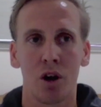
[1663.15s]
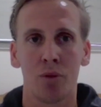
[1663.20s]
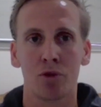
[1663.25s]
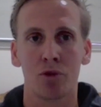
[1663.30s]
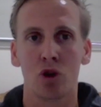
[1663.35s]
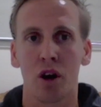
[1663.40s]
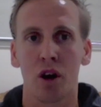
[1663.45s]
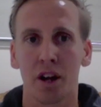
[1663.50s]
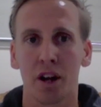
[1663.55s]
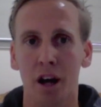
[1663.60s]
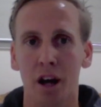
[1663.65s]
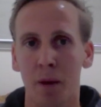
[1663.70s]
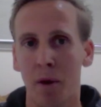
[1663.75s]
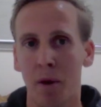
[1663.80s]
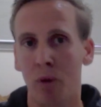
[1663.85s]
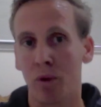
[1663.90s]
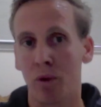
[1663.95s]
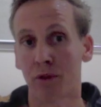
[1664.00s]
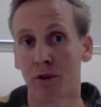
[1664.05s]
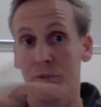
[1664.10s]
trying to come
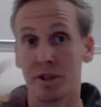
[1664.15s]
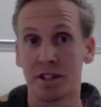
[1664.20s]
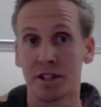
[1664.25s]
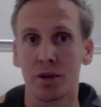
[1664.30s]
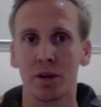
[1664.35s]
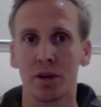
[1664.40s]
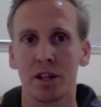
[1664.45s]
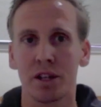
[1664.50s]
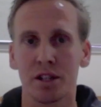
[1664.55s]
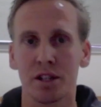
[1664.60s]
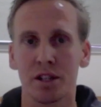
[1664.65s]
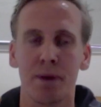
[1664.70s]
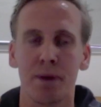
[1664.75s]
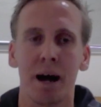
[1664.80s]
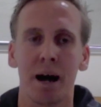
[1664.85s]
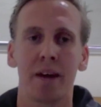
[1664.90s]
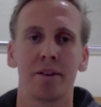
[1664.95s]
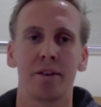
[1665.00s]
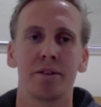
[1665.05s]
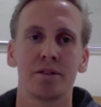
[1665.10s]
up with resilience
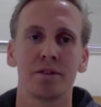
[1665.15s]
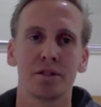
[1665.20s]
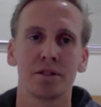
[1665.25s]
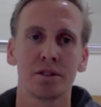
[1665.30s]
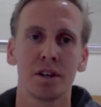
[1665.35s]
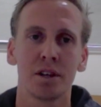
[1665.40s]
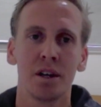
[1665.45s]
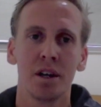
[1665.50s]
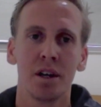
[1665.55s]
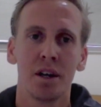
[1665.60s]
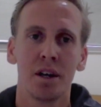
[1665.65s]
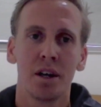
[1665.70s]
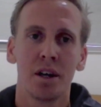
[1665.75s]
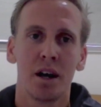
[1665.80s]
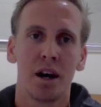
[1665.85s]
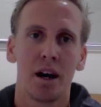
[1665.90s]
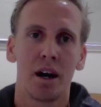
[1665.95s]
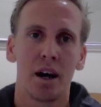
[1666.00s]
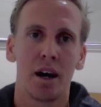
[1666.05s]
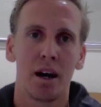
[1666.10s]
patterns
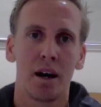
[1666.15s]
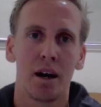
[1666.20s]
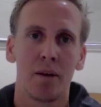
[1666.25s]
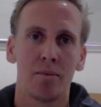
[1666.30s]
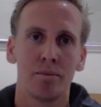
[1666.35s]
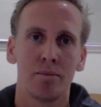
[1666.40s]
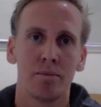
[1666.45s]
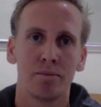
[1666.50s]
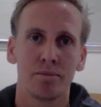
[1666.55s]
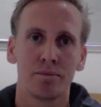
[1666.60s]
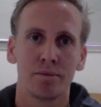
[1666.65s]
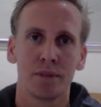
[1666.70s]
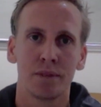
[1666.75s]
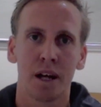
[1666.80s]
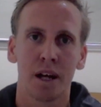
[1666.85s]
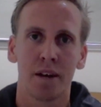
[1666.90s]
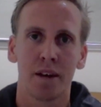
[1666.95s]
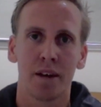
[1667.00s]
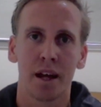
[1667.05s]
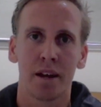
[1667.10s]

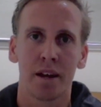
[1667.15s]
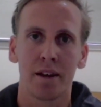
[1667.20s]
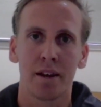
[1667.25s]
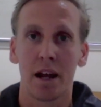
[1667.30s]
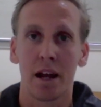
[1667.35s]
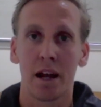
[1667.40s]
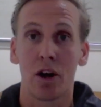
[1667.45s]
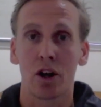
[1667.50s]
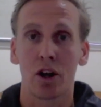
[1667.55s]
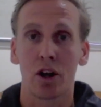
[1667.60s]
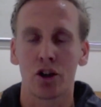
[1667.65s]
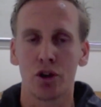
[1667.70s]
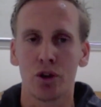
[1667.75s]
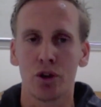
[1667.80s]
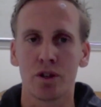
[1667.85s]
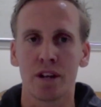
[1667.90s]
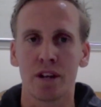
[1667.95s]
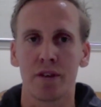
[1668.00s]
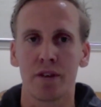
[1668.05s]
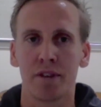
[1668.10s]
that I can
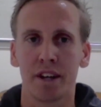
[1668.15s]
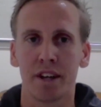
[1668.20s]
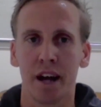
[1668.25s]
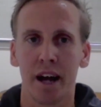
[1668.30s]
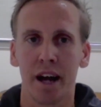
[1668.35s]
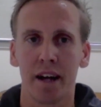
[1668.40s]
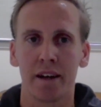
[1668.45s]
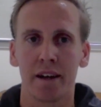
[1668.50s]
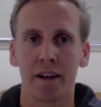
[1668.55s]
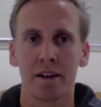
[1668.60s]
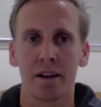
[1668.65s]
use every day